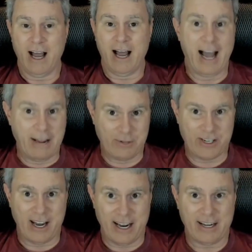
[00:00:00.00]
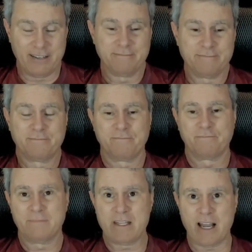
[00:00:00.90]
I'm saying
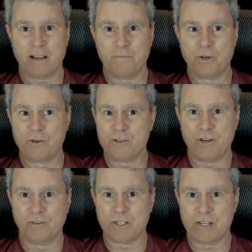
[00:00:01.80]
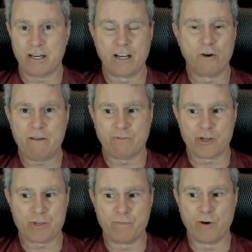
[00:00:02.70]
that computers don't decide to go out for
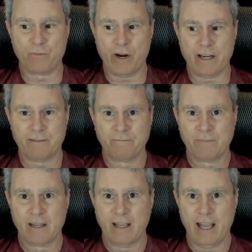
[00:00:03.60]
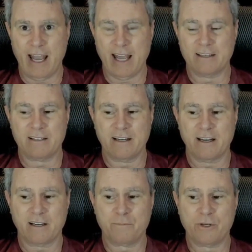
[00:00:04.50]
a smoke break. And
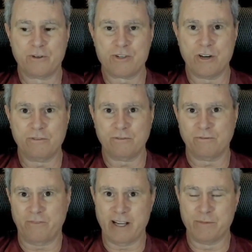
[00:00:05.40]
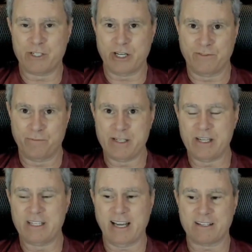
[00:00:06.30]
computers don't find themselves
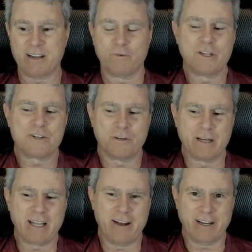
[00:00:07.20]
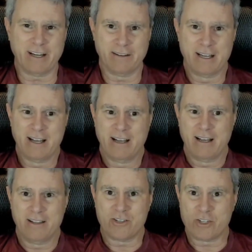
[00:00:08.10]
busy texting when they should be counting.
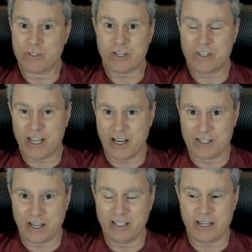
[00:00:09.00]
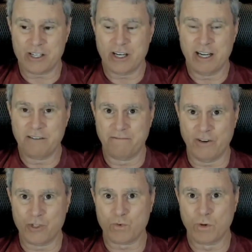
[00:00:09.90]
There's no such thing as a glitch. If
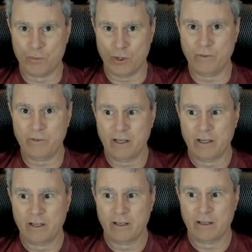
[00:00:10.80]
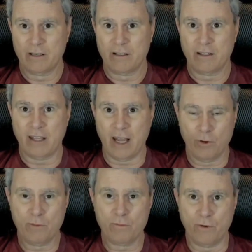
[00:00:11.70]
votes were moved, they
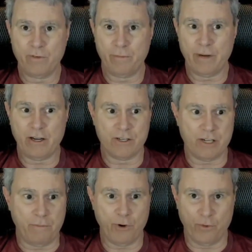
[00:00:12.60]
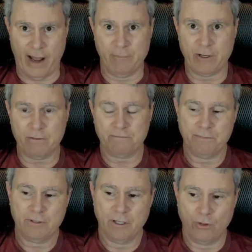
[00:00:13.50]
were moved because a parameter
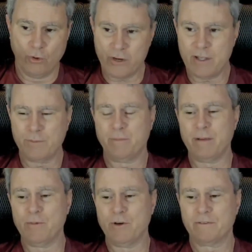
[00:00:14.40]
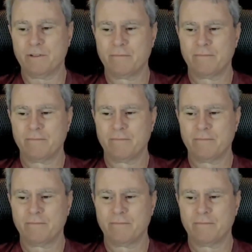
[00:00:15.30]
ordered them to be moved.